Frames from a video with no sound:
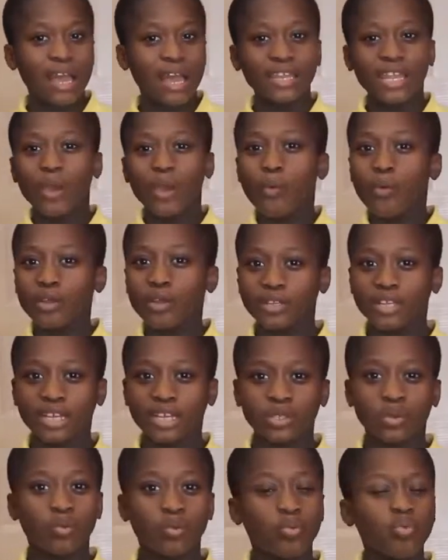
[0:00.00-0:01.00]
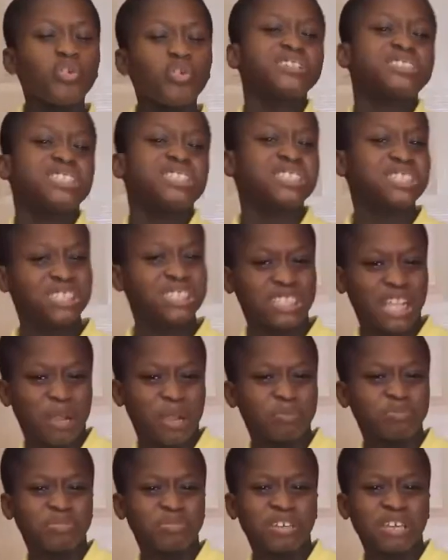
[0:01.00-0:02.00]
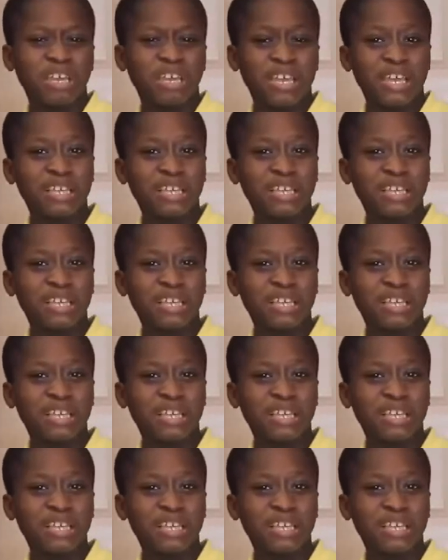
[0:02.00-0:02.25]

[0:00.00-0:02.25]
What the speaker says: And I wondered, who is this chap?